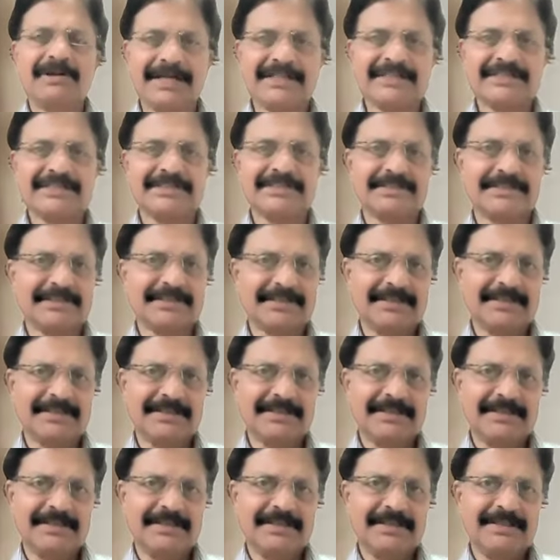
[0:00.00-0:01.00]
drugs,
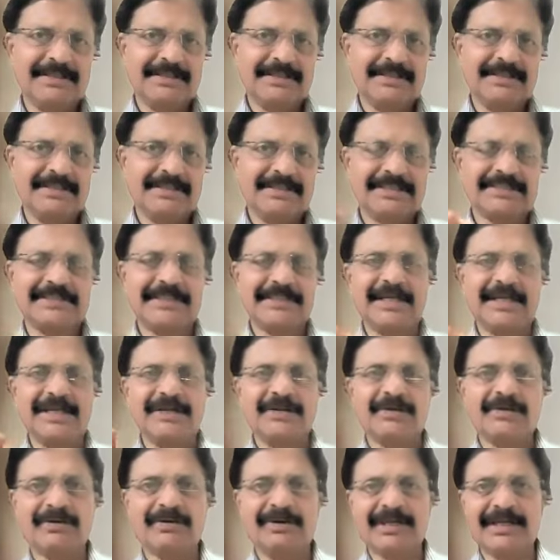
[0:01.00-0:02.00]

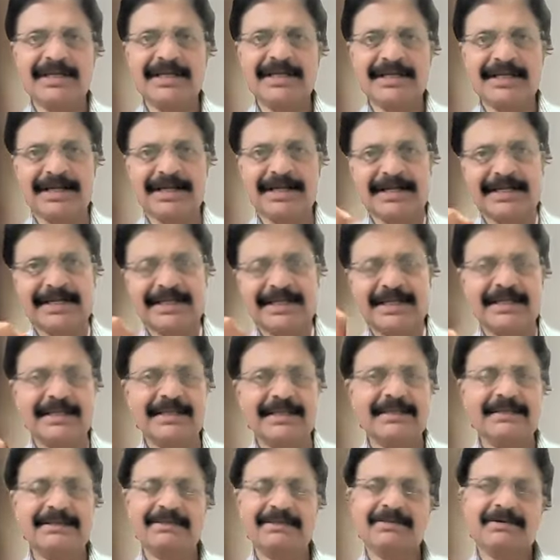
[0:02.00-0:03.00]
succinylcholine, and
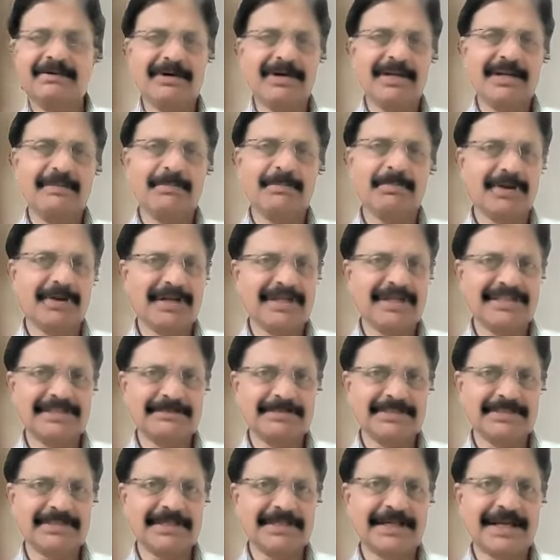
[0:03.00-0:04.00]
then
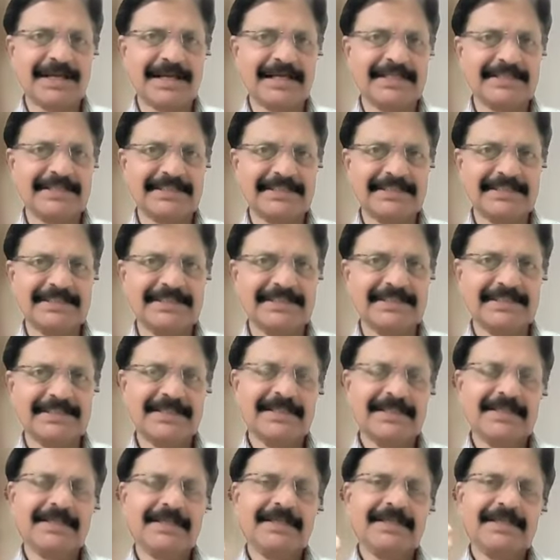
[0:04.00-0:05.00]
non-depolarizing muscle relaxants,
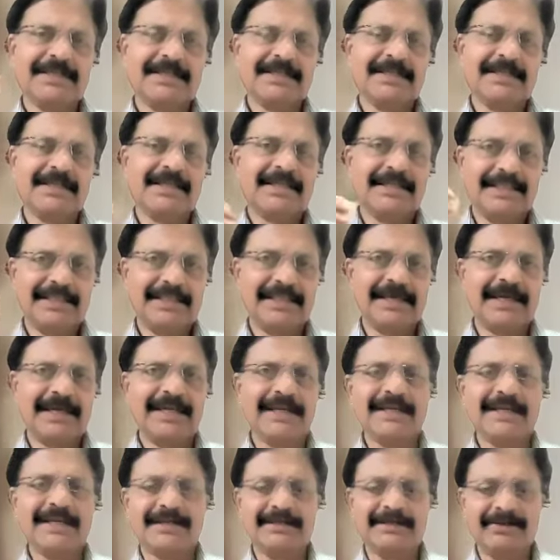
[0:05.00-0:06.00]

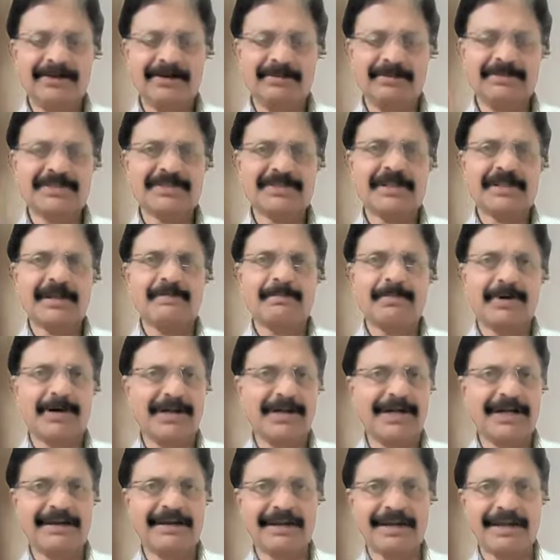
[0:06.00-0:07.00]
then neuromuscular
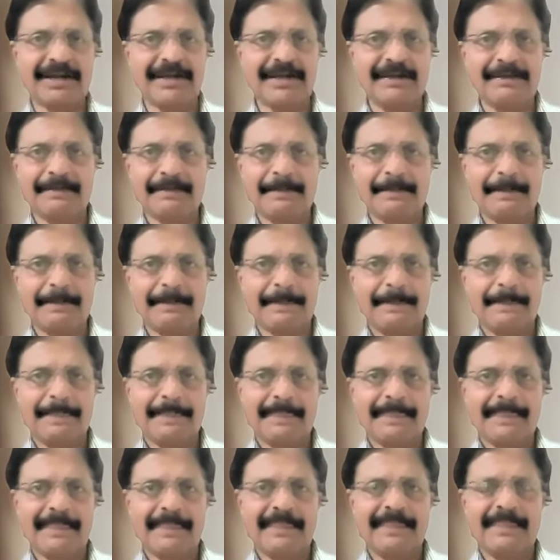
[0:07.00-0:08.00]
monitoring,
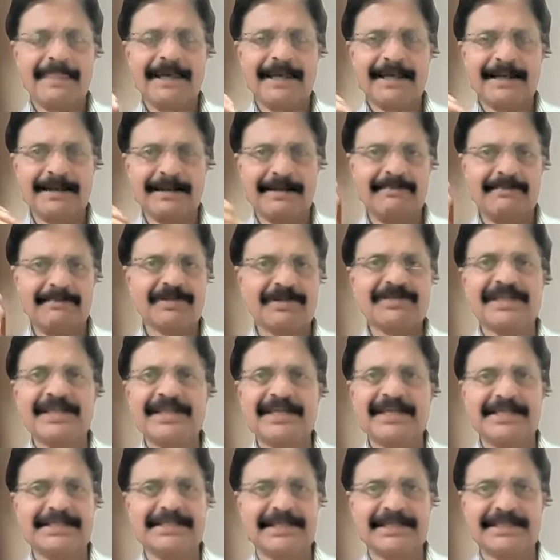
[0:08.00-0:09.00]
then
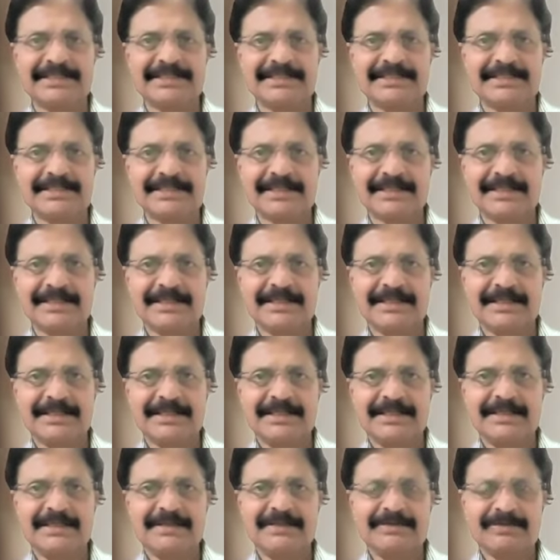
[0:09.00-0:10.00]
reversal agents.
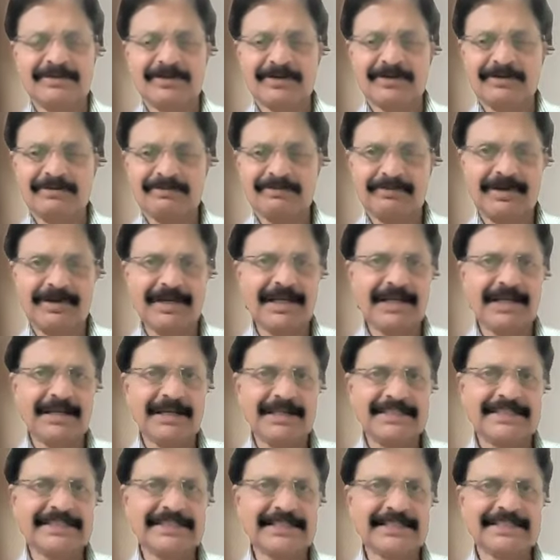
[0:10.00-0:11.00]
So we'll
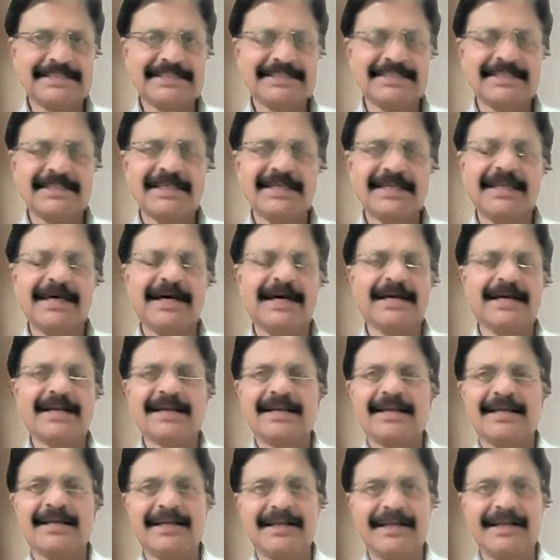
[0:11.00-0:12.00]
discuss in
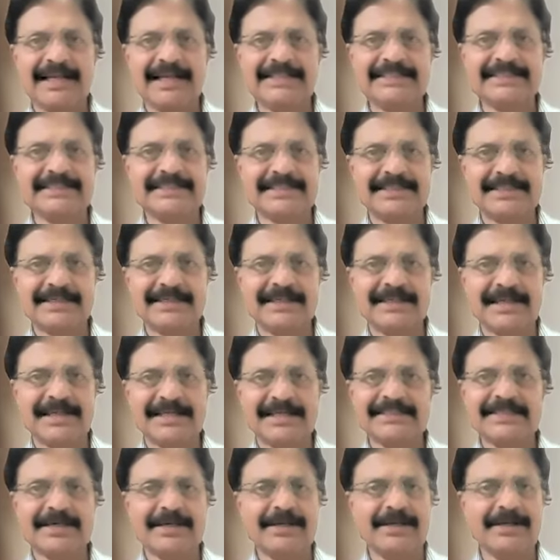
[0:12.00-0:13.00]
our next
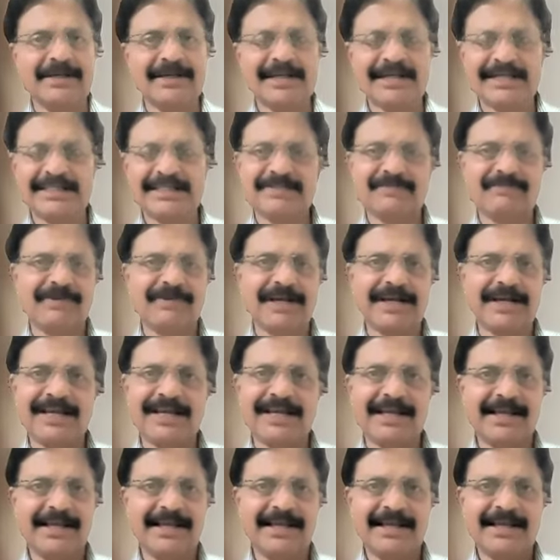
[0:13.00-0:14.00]
class on next
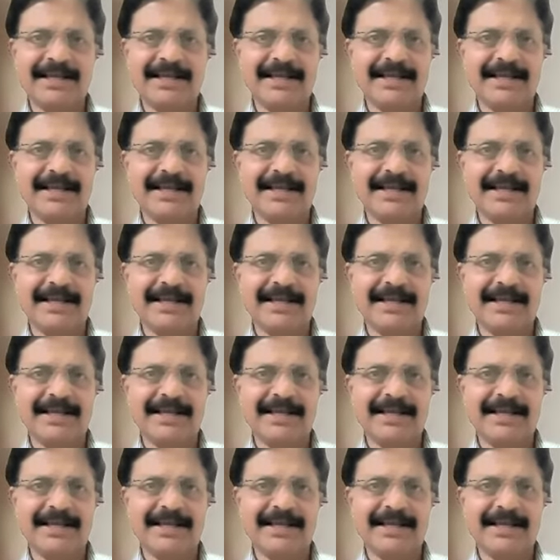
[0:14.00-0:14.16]
Friday.